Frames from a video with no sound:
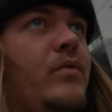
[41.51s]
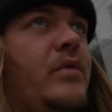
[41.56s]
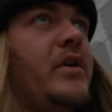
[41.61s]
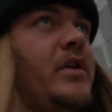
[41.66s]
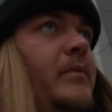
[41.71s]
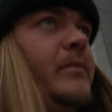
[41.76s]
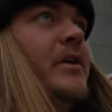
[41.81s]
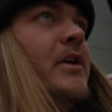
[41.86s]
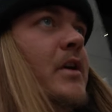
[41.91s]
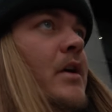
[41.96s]
we're
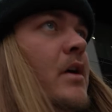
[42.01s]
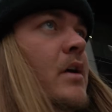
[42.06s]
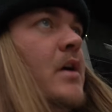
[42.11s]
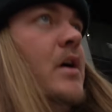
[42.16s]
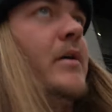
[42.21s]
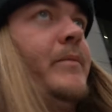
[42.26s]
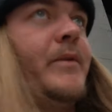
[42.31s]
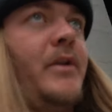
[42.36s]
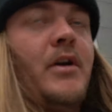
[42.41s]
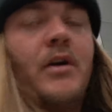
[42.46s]
gonna be
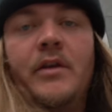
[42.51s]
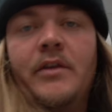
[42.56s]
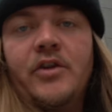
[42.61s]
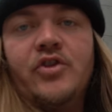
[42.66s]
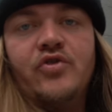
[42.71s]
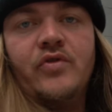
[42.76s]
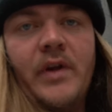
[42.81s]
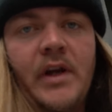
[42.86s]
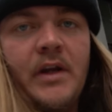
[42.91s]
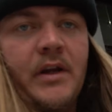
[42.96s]
hopping on
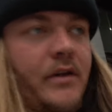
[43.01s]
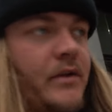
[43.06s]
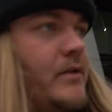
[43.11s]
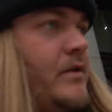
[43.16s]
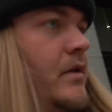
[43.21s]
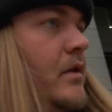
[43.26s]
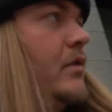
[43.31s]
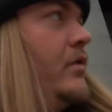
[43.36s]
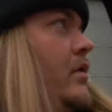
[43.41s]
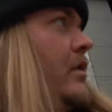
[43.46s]
the train.
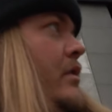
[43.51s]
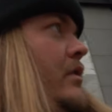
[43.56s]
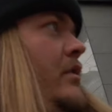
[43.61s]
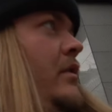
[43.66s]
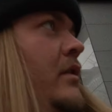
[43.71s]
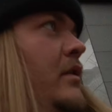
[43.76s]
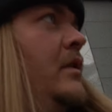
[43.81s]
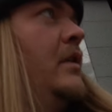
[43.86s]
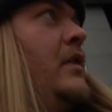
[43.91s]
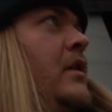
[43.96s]
So
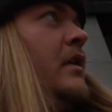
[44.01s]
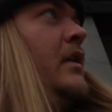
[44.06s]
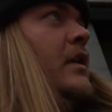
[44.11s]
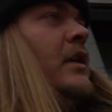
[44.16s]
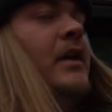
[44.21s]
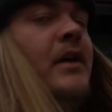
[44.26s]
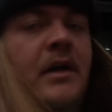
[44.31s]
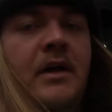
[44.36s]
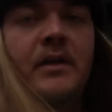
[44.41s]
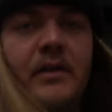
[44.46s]

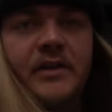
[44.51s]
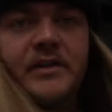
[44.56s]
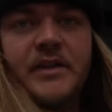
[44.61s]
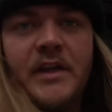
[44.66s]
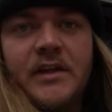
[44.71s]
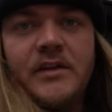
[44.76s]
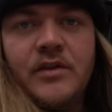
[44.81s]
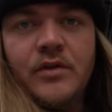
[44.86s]
let's get